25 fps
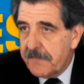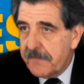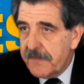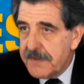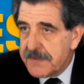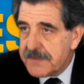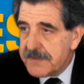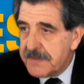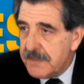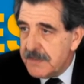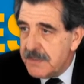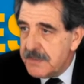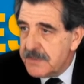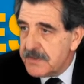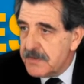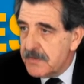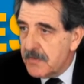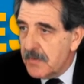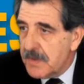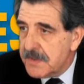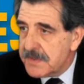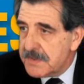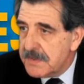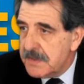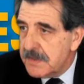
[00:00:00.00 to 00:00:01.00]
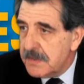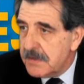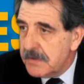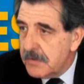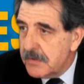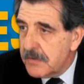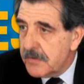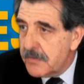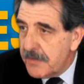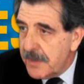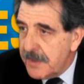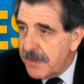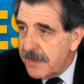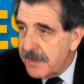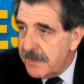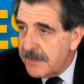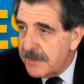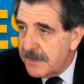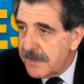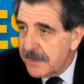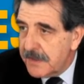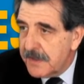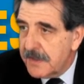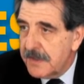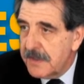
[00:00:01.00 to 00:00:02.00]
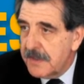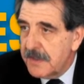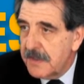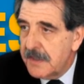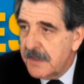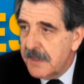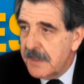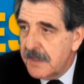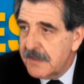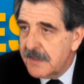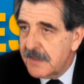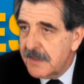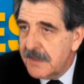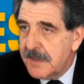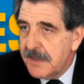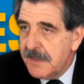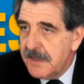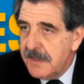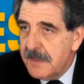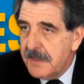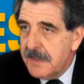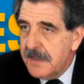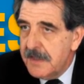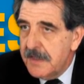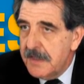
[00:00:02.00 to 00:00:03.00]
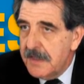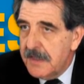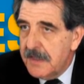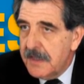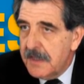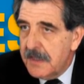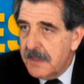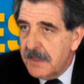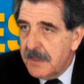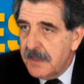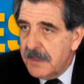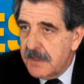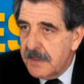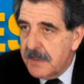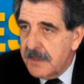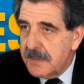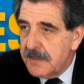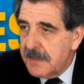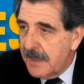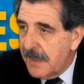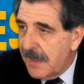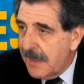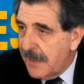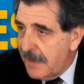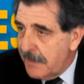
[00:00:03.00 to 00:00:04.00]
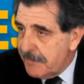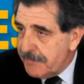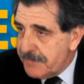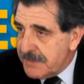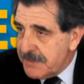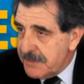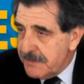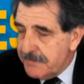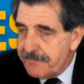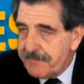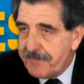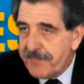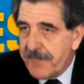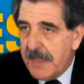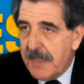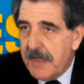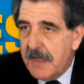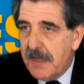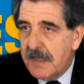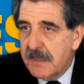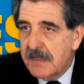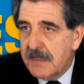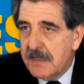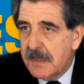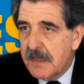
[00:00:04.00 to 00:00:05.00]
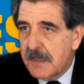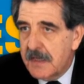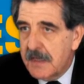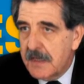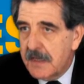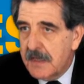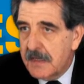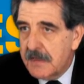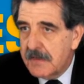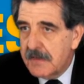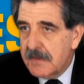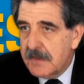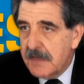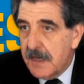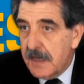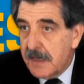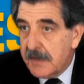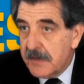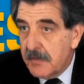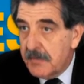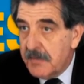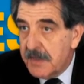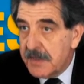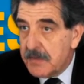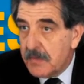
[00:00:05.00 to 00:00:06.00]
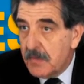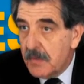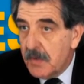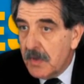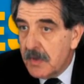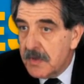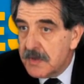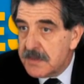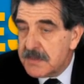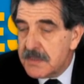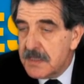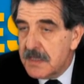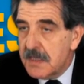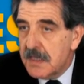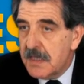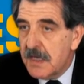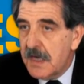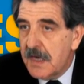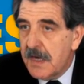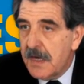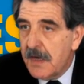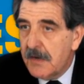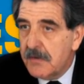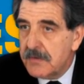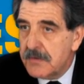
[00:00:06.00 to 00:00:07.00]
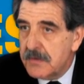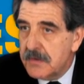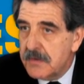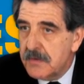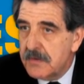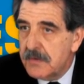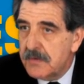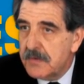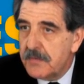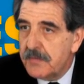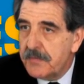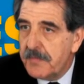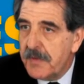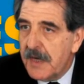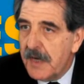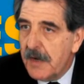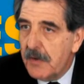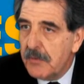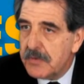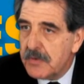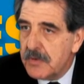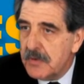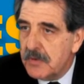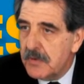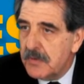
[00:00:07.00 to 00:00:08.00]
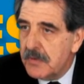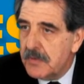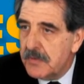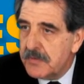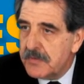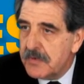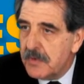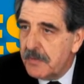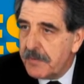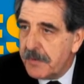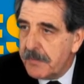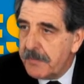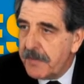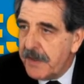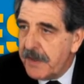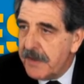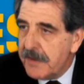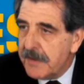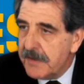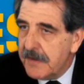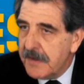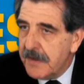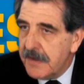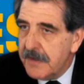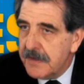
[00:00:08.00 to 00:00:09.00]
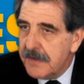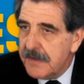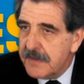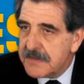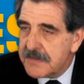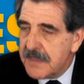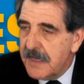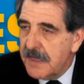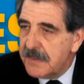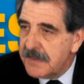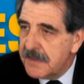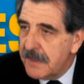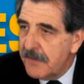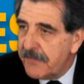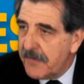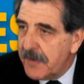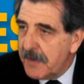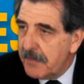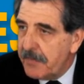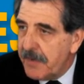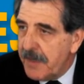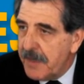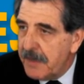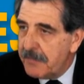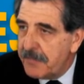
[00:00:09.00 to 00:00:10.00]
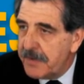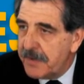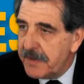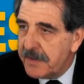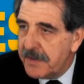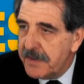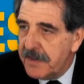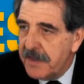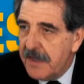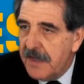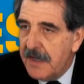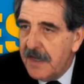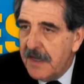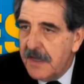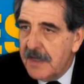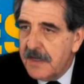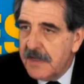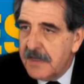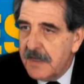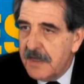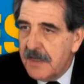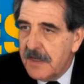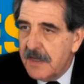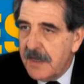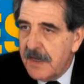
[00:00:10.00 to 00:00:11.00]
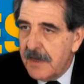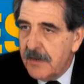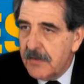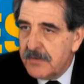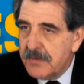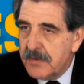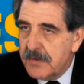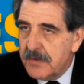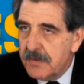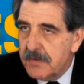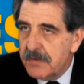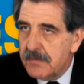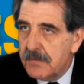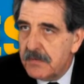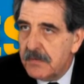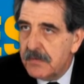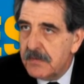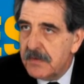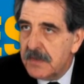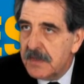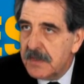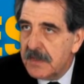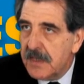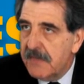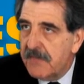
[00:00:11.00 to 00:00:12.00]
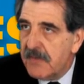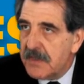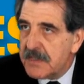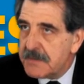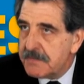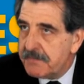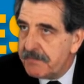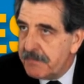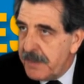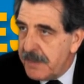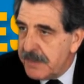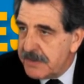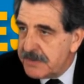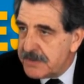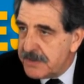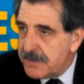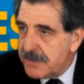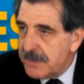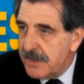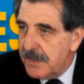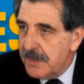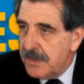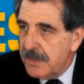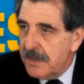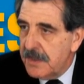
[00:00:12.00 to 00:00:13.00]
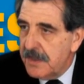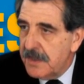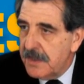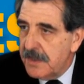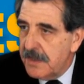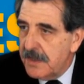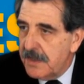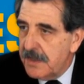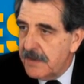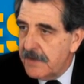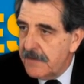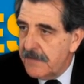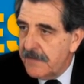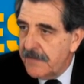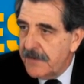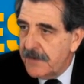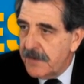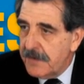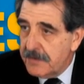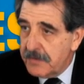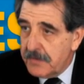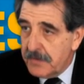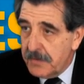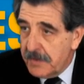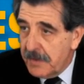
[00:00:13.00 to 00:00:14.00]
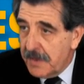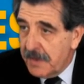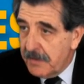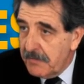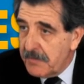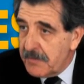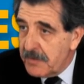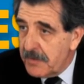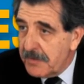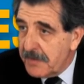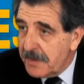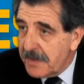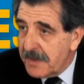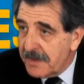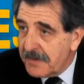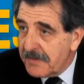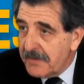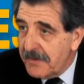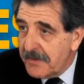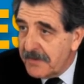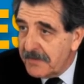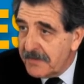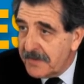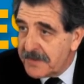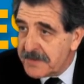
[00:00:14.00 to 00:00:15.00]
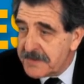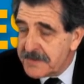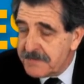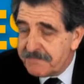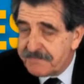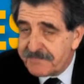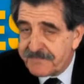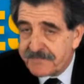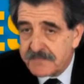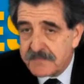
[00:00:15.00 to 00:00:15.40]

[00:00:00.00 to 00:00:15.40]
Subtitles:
first edition was in Courmayeur in Italy, in the Alps, and the argument was how to prepare a scientific paper and how to give a speech during a congress.